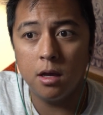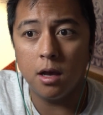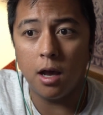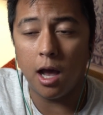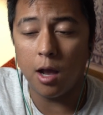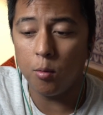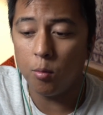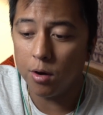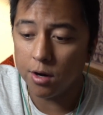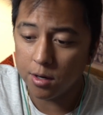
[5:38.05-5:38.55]

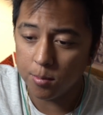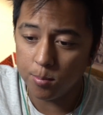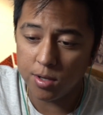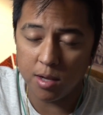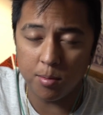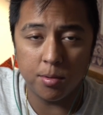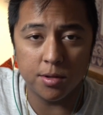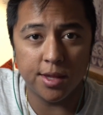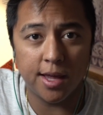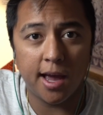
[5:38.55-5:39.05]
I want to be
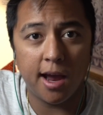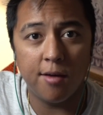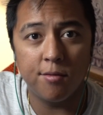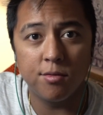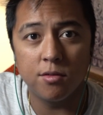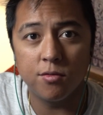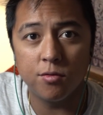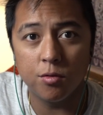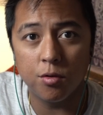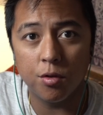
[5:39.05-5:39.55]
able to have the
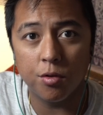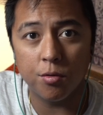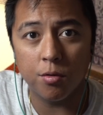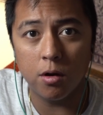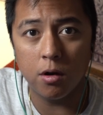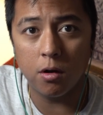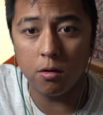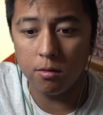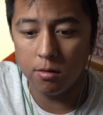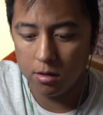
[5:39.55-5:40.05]
full
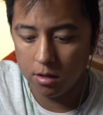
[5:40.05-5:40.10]
throw.